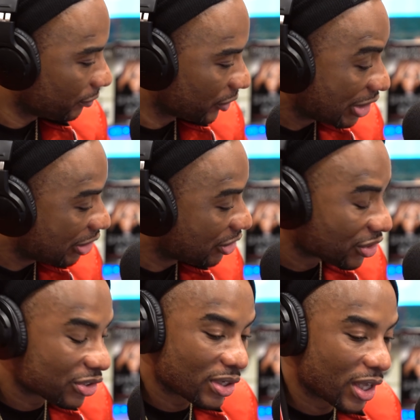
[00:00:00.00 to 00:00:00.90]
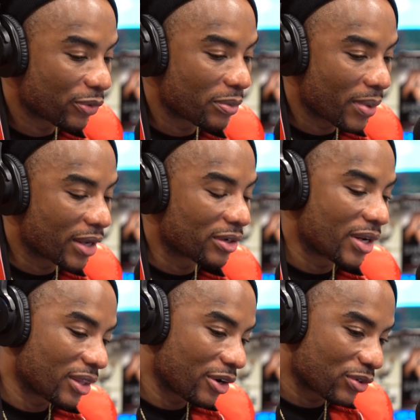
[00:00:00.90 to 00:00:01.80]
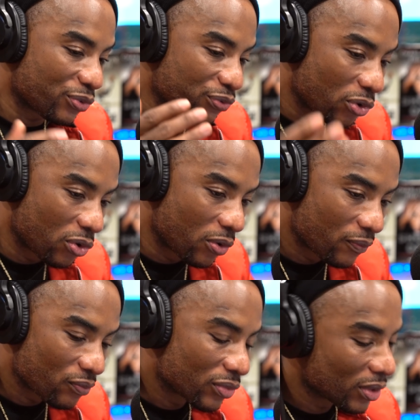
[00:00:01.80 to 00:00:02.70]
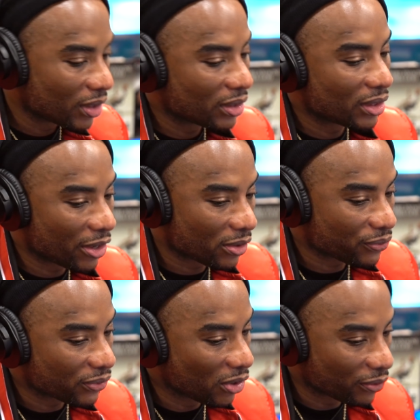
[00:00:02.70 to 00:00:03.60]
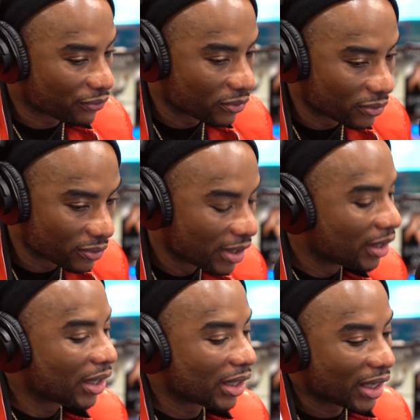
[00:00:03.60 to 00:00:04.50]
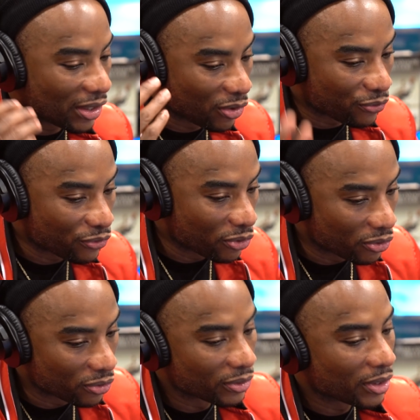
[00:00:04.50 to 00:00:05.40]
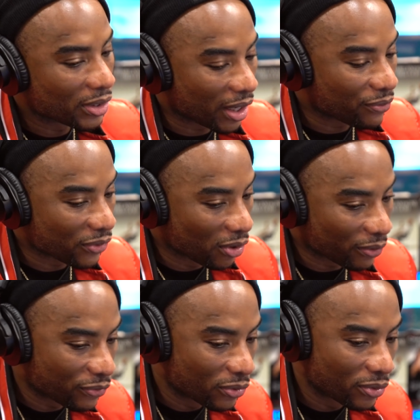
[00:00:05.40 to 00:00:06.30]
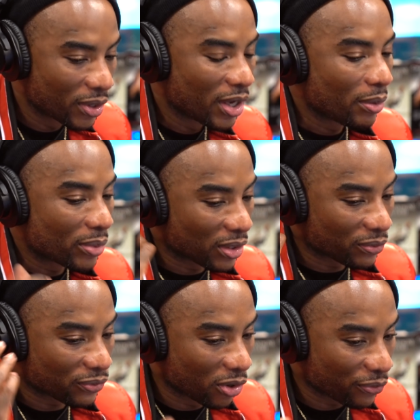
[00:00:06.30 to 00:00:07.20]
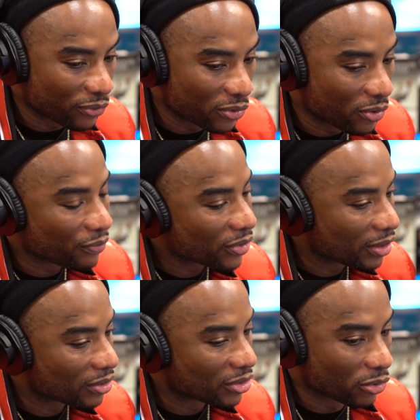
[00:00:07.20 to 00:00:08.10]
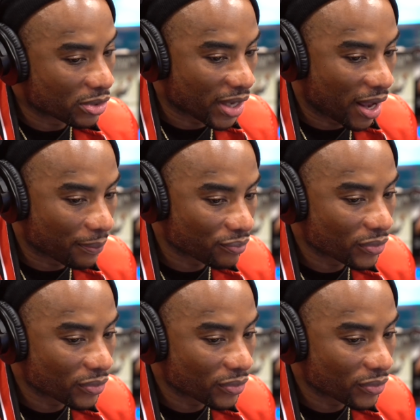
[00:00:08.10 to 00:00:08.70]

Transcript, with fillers: This is just another reminder that there is fool and then there is Florida fool. And ain't no fool like Florida fool because Florida fool don't stop.